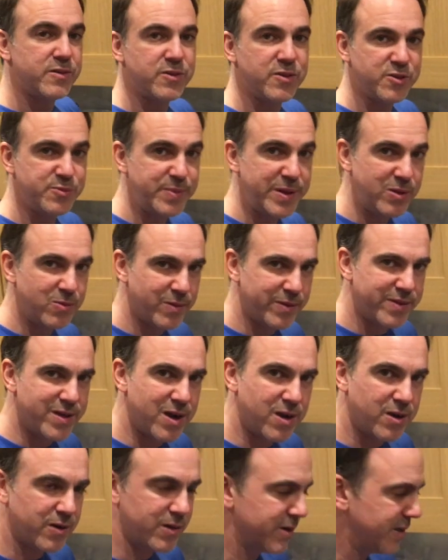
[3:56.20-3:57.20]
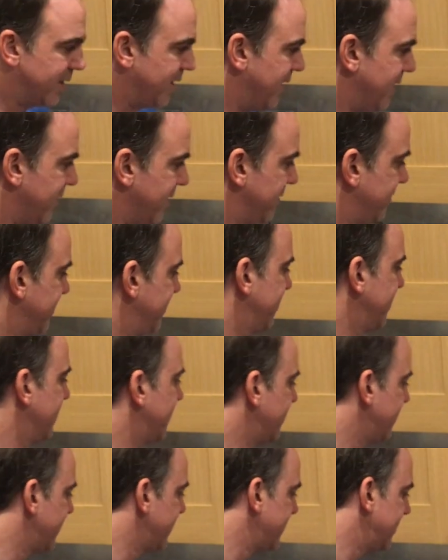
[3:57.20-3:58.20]
So it's been 1 hour,
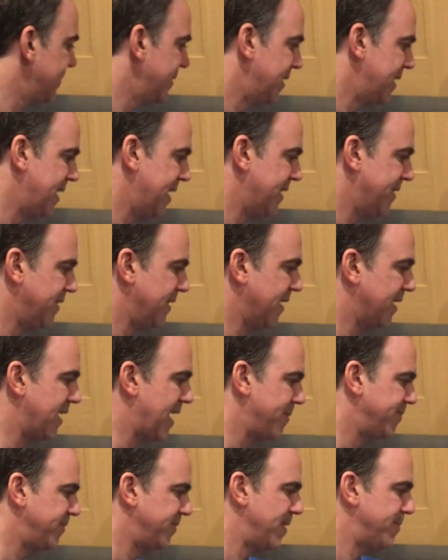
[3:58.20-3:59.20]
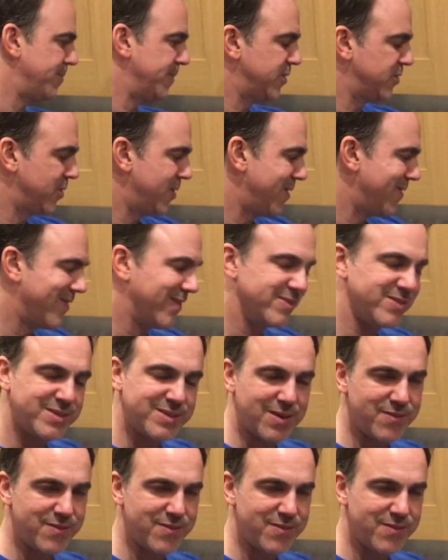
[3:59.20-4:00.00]
and I kept the temperature around